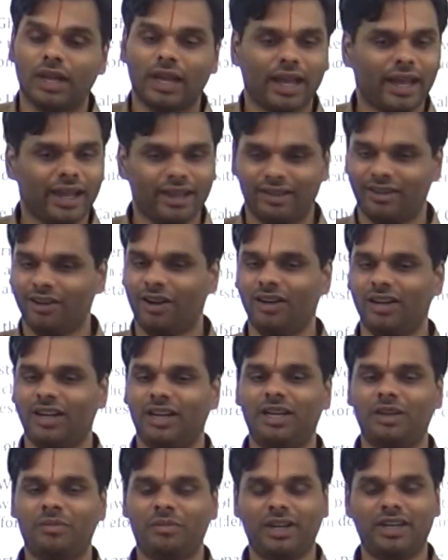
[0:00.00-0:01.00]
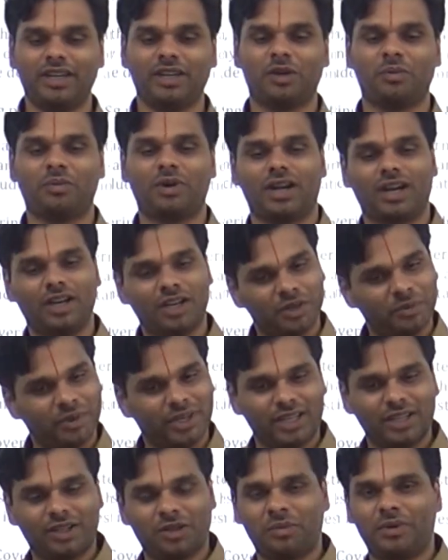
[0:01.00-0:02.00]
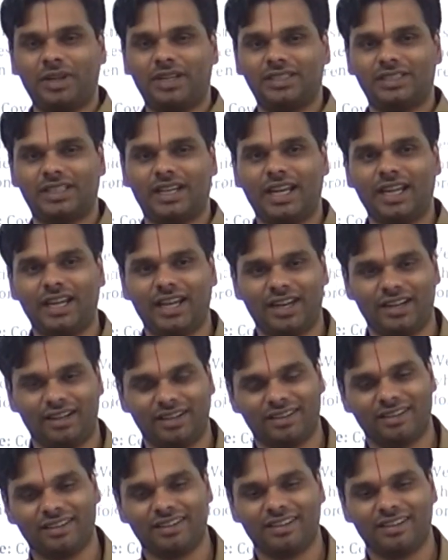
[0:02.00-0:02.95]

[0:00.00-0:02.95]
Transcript: hey, not Andaman Nicobar. Andaman Nicobar is an island.